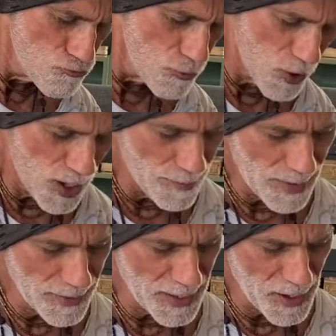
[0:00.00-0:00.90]
right?
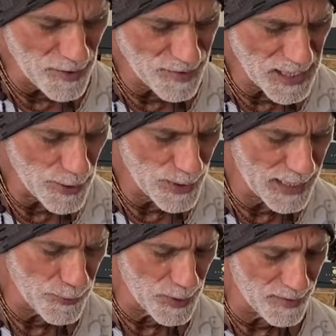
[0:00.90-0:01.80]
And then over here we
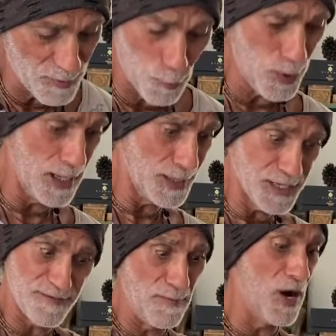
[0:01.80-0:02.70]
get rid of the
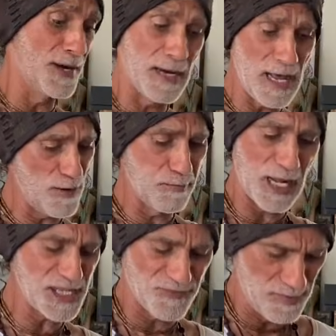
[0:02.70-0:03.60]
relative minor, how
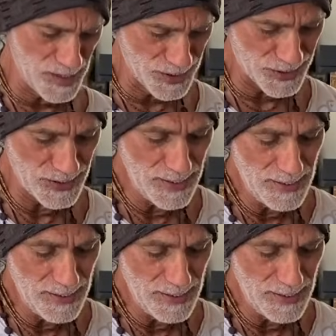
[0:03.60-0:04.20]
blasphemous,